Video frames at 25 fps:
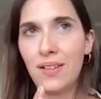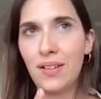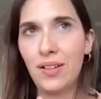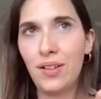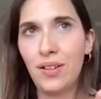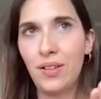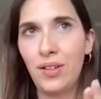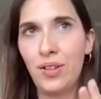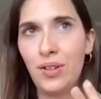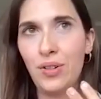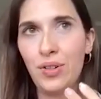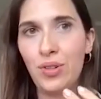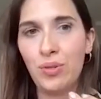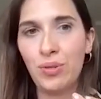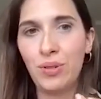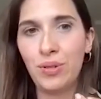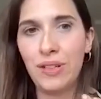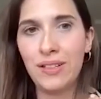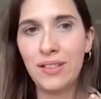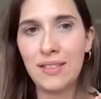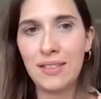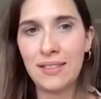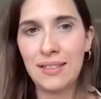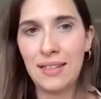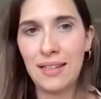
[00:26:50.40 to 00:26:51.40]
Usually
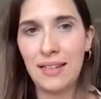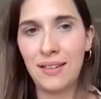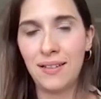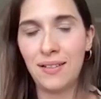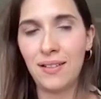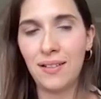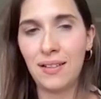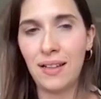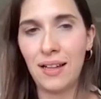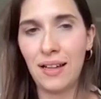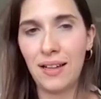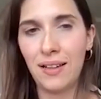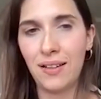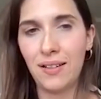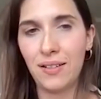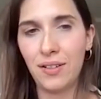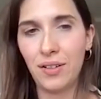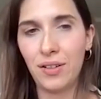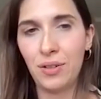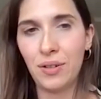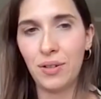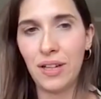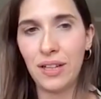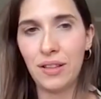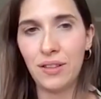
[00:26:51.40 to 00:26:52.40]
a sale, like
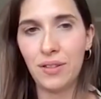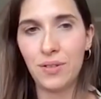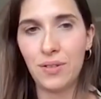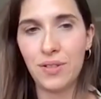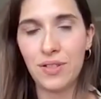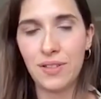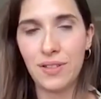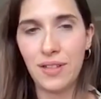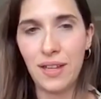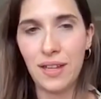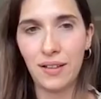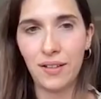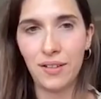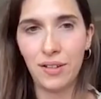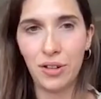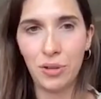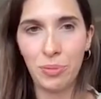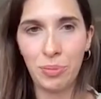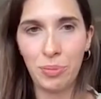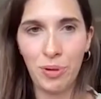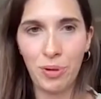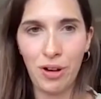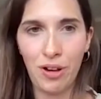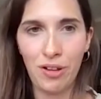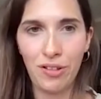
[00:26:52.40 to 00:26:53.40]
you get to sell your
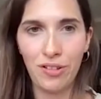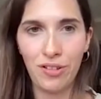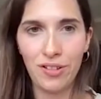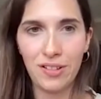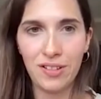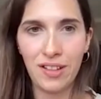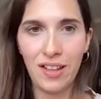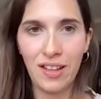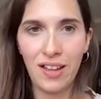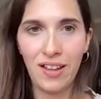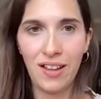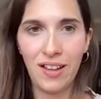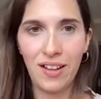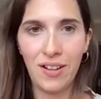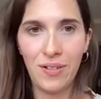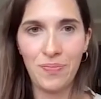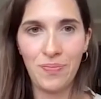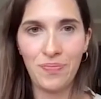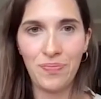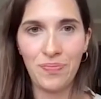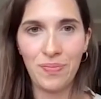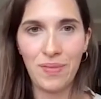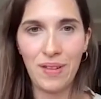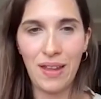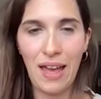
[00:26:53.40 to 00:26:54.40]
product
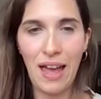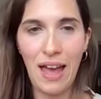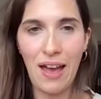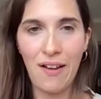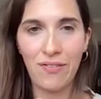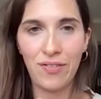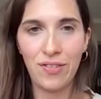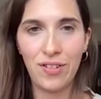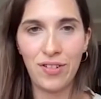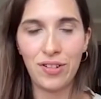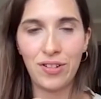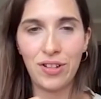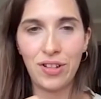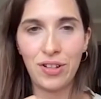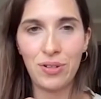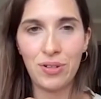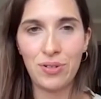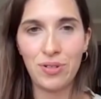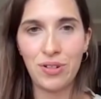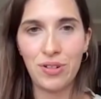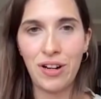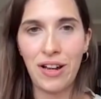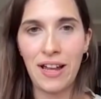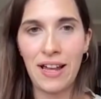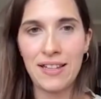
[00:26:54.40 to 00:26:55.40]
after the
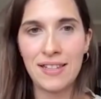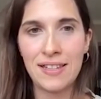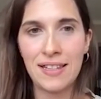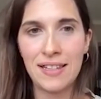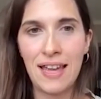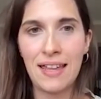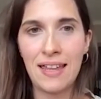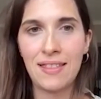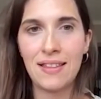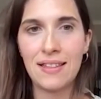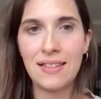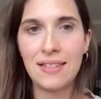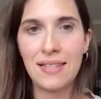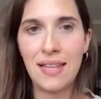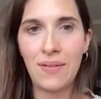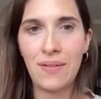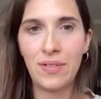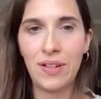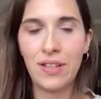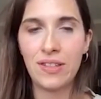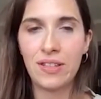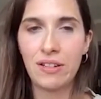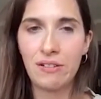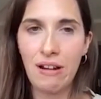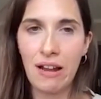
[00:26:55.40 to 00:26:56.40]
user has had 7
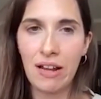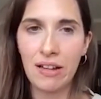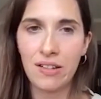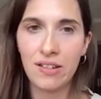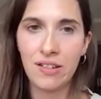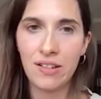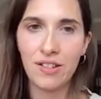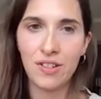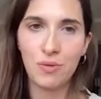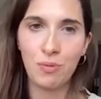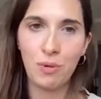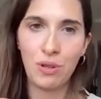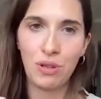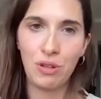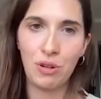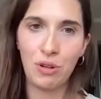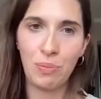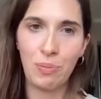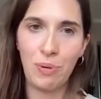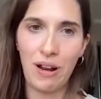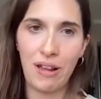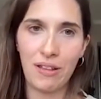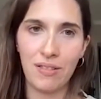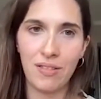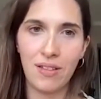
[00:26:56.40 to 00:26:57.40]
interactions with your
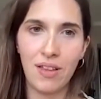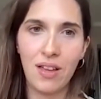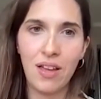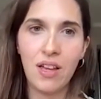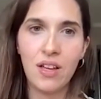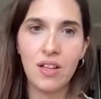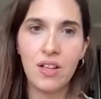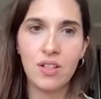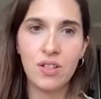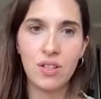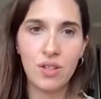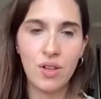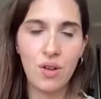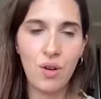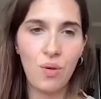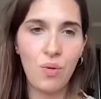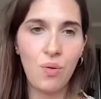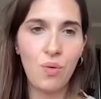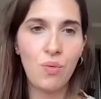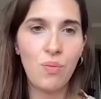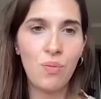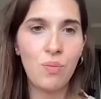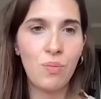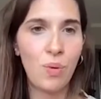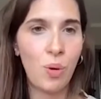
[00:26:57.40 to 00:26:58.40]
brand.
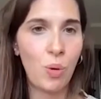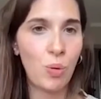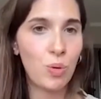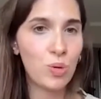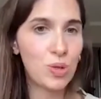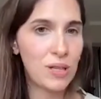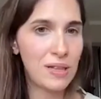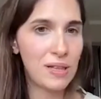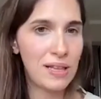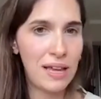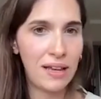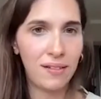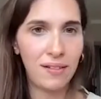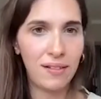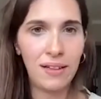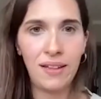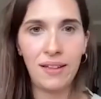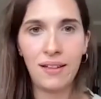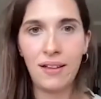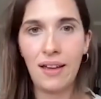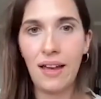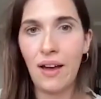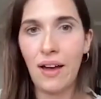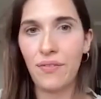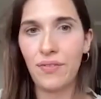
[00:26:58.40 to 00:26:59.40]
So most
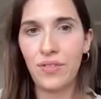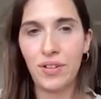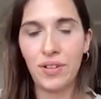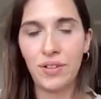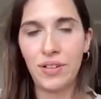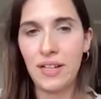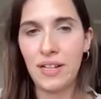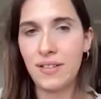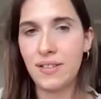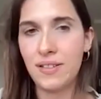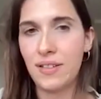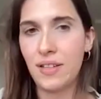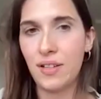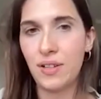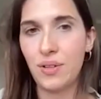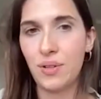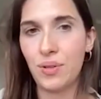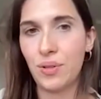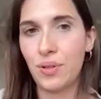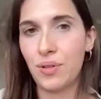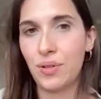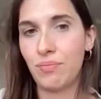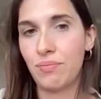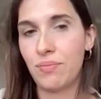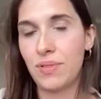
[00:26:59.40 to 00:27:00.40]
likely after they see
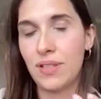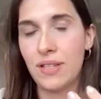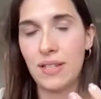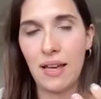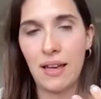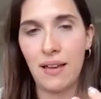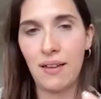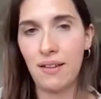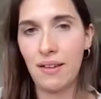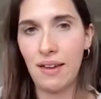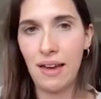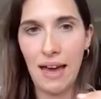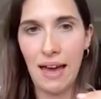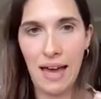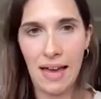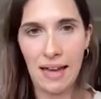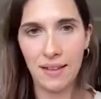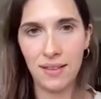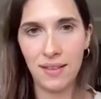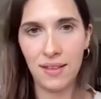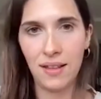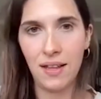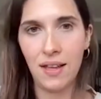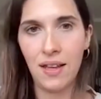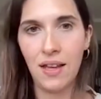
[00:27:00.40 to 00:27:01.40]
your, say,
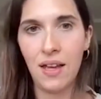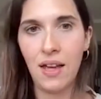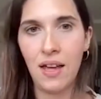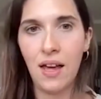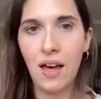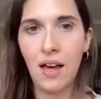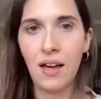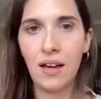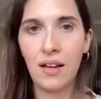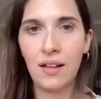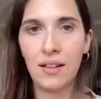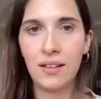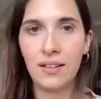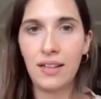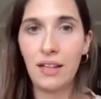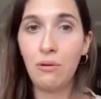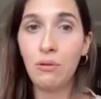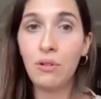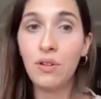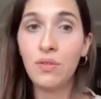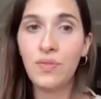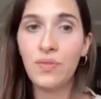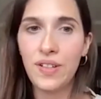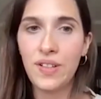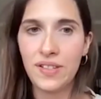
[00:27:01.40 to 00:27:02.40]
ad, they
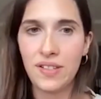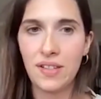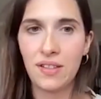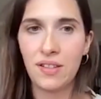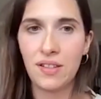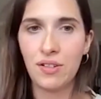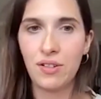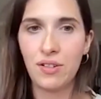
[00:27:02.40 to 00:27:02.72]
will visit your